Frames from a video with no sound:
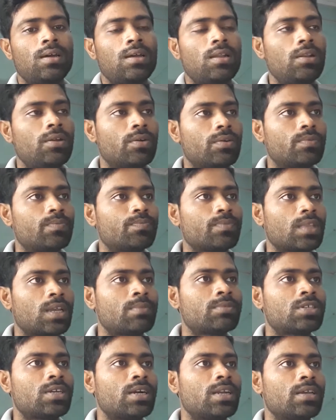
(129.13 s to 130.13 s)
Look, I'm
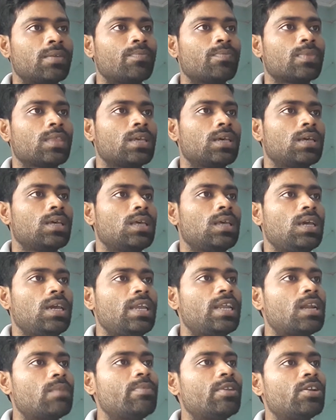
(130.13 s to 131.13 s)
starting. It
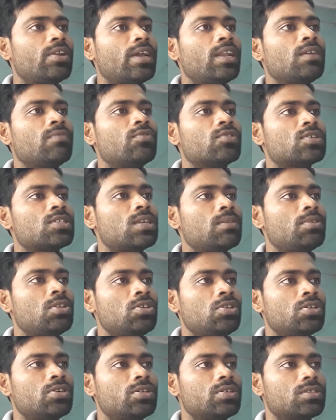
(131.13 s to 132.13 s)
had been raining for 7
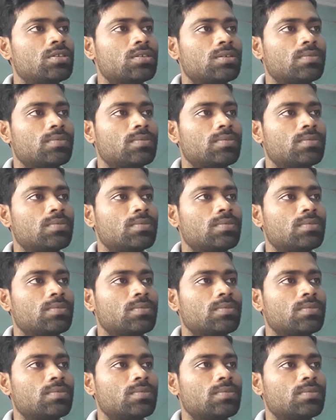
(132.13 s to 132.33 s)
years.